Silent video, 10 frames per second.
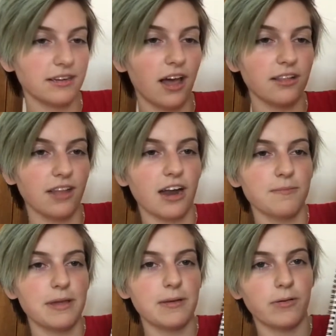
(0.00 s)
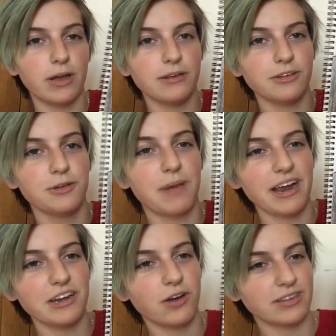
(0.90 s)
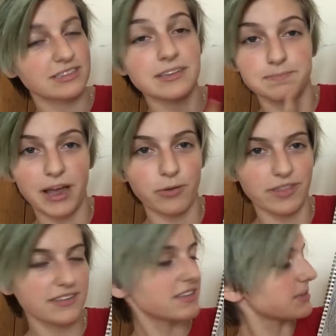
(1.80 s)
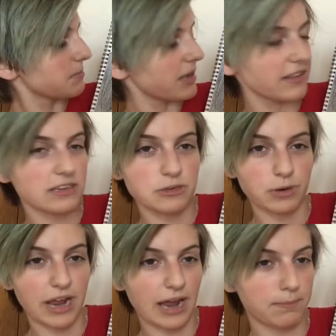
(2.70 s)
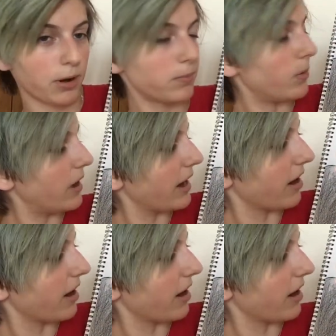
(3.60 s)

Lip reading: a lot of people, and you might notice that, by the way, this is me. This is when I had purple hair.